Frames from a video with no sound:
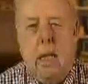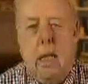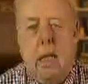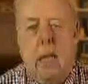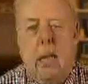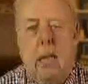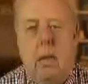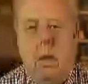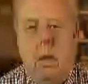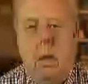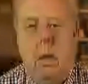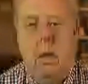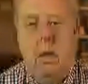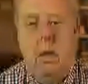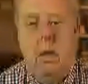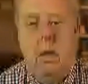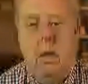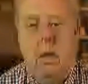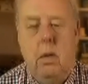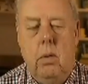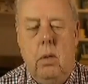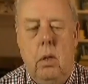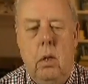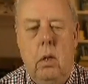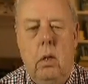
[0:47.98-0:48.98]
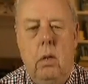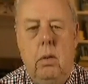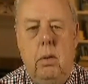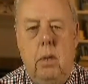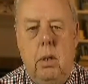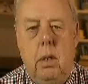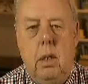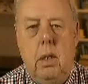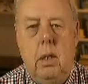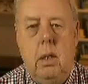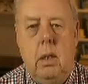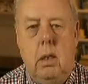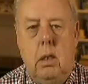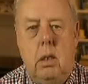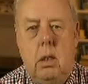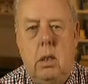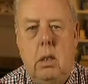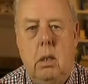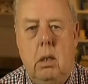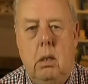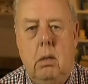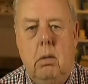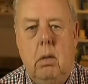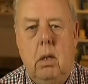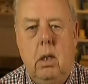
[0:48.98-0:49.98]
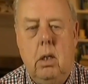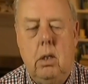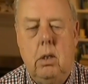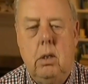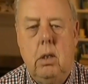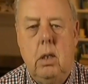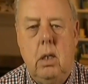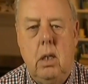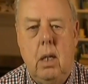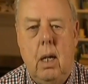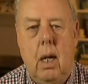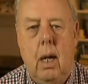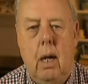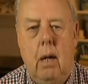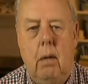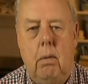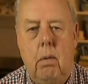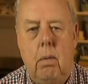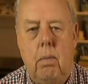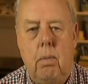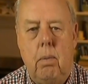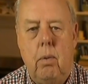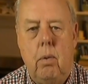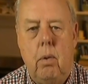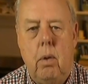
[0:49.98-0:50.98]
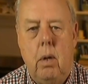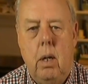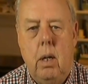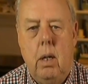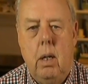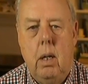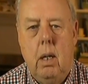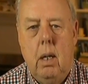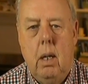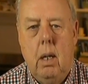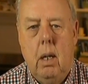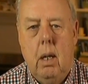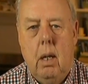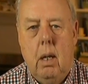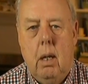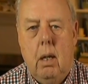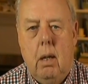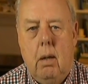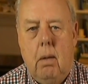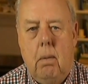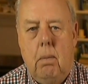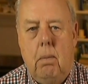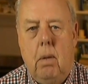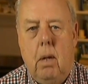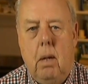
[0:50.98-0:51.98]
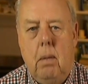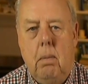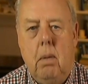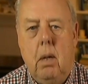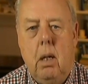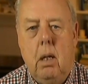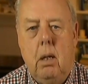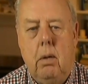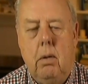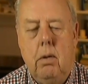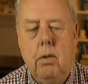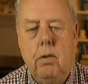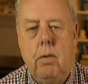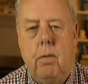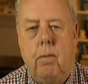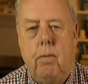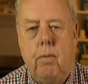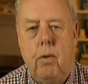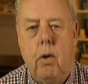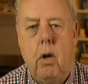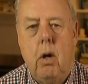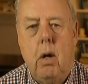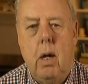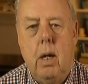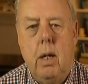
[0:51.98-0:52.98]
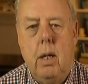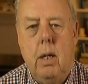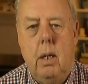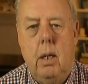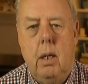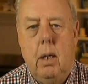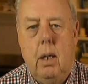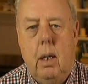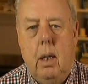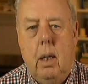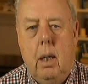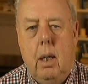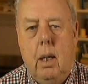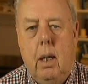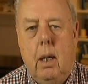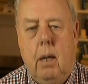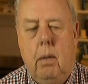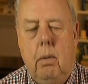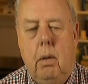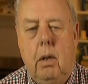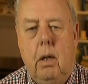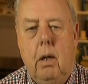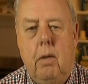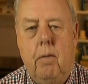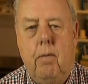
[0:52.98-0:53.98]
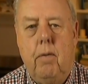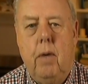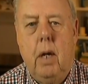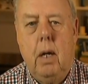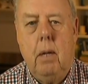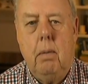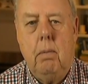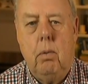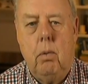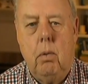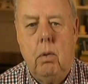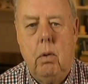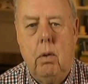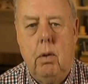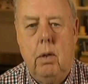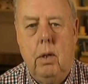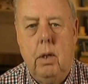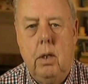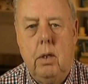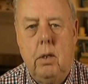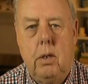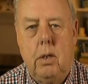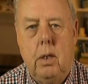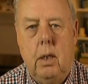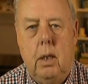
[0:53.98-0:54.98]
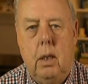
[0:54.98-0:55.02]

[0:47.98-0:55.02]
and we also know that this entire report by Mueller is a fraud, and we're going to find more of these